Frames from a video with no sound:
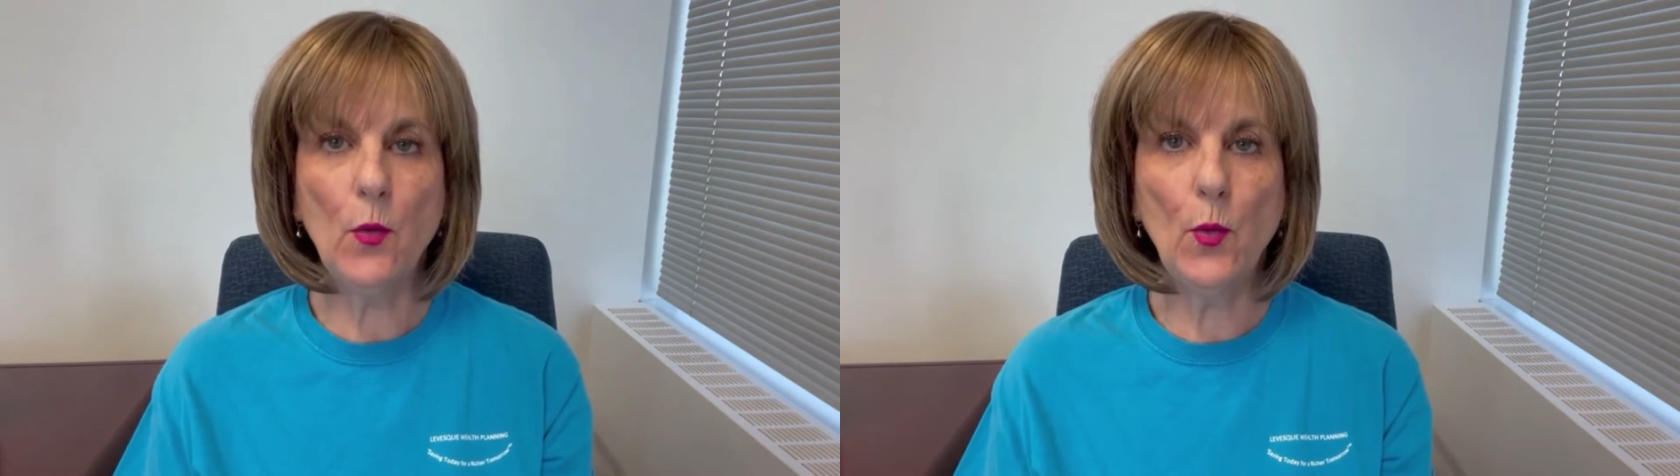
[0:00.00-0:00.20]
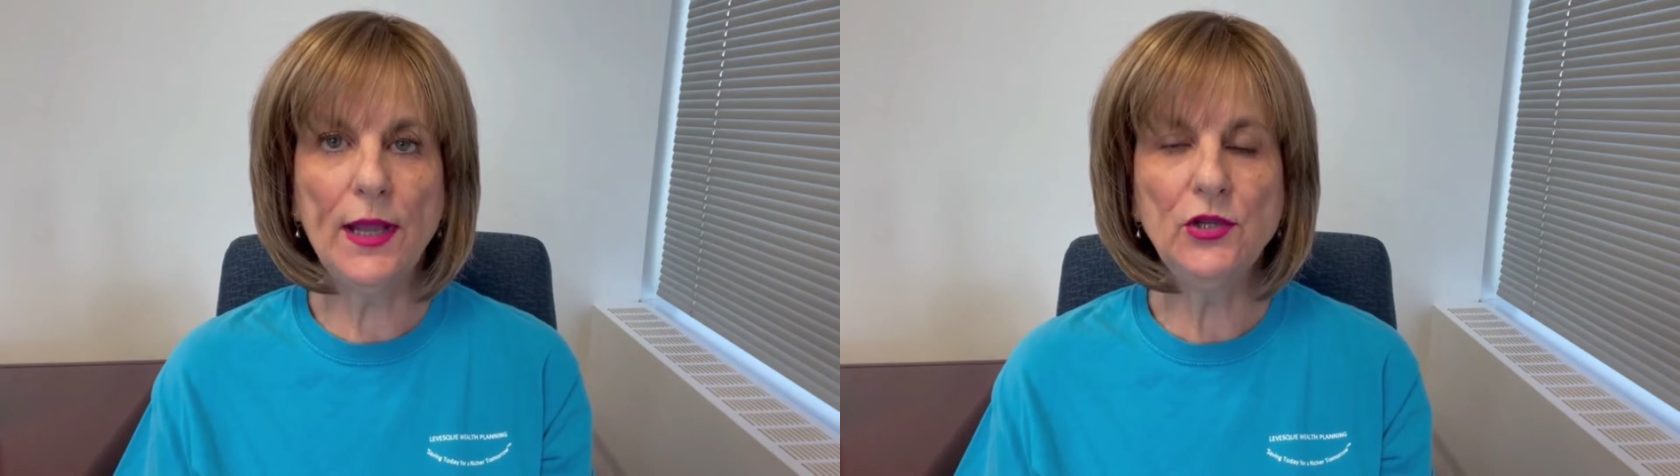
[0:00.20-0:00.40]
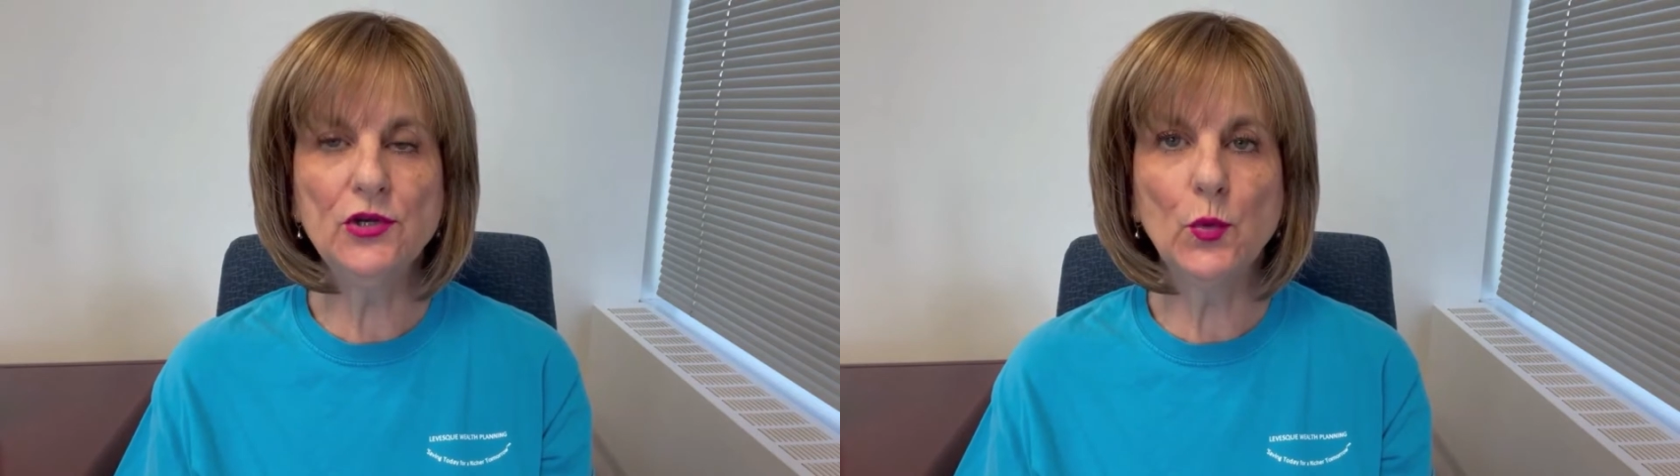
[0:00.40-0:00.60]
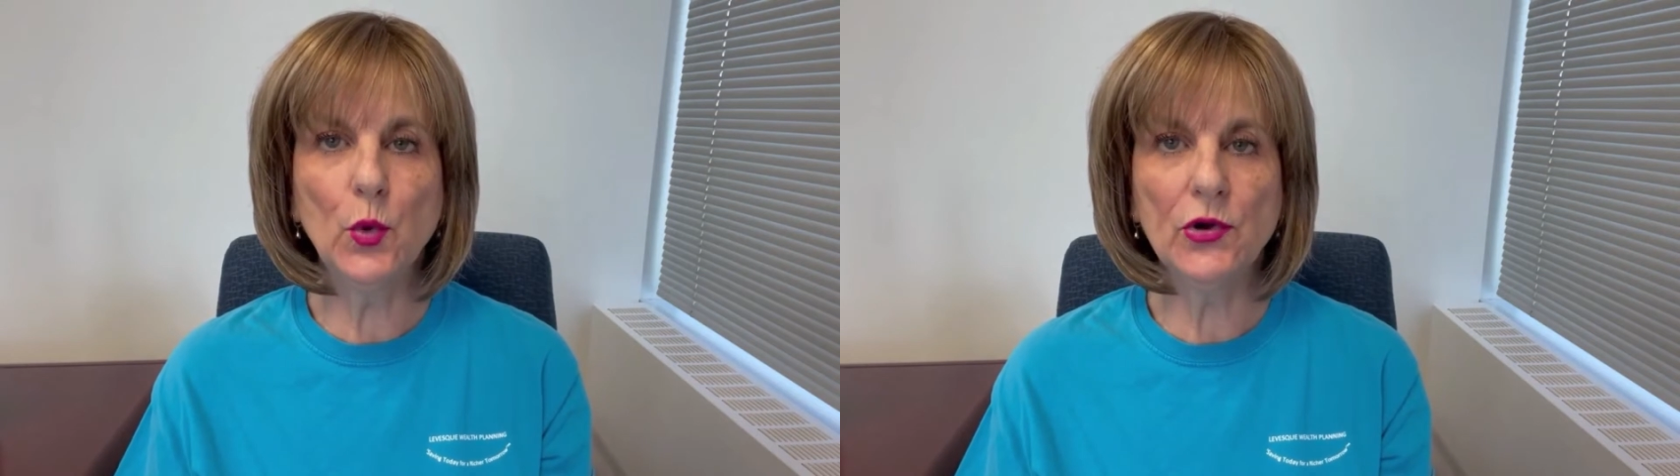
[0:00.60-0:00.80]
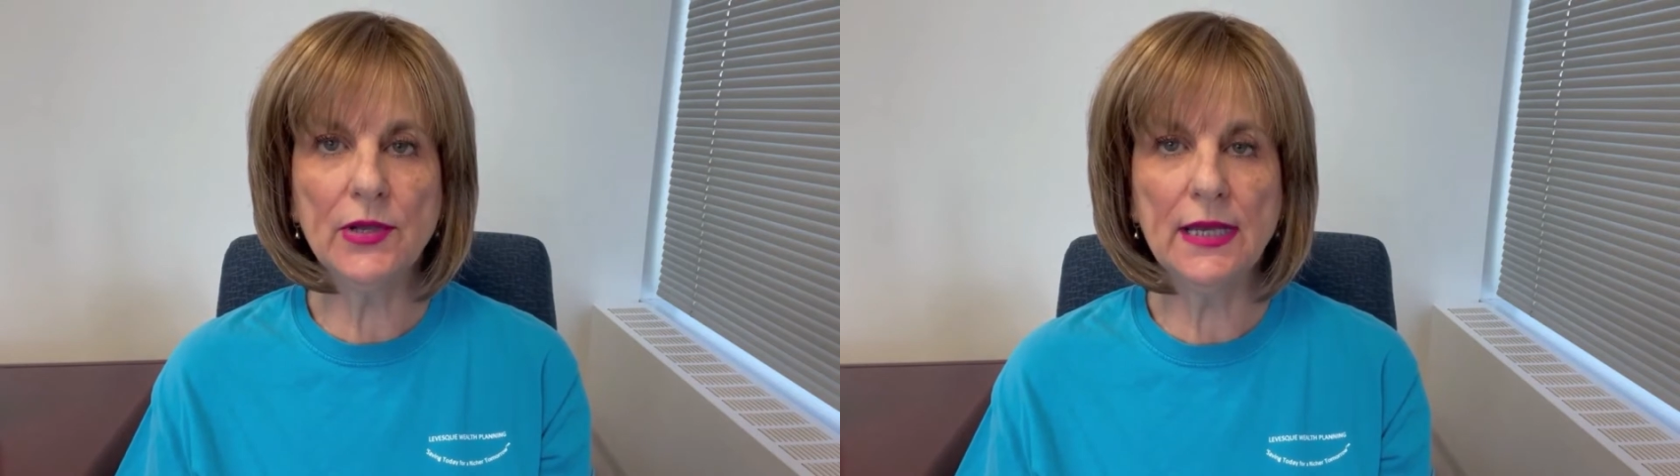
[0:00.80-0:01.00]
when you're
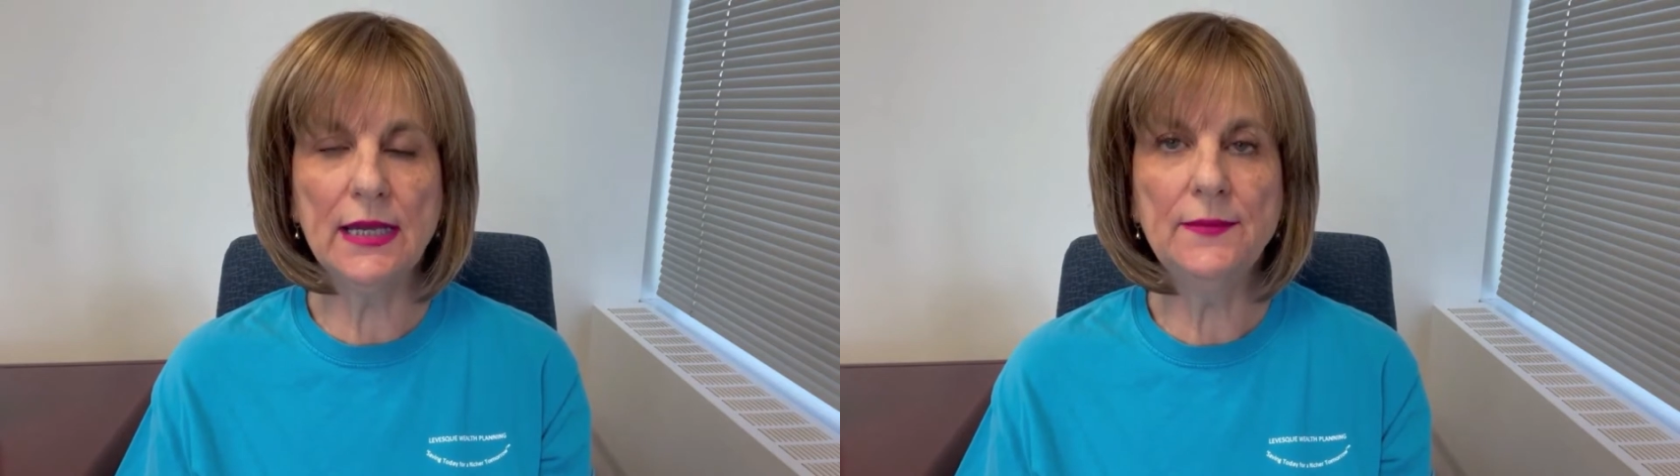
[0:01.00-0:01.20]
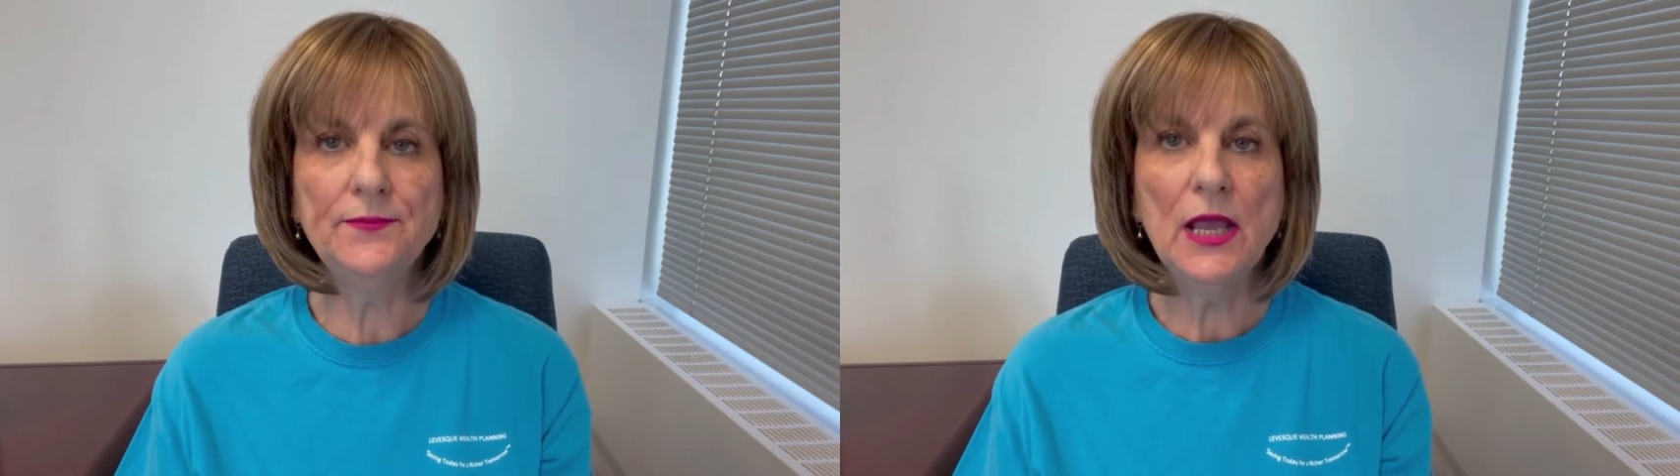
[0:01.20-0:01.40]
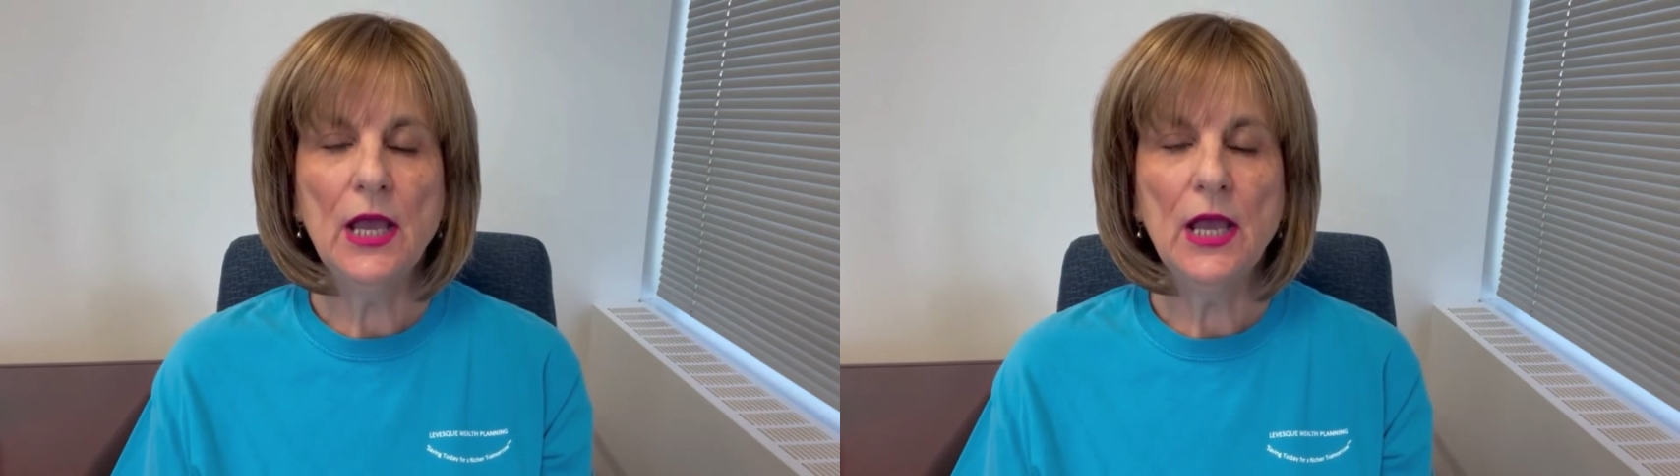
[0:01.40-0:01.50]
working,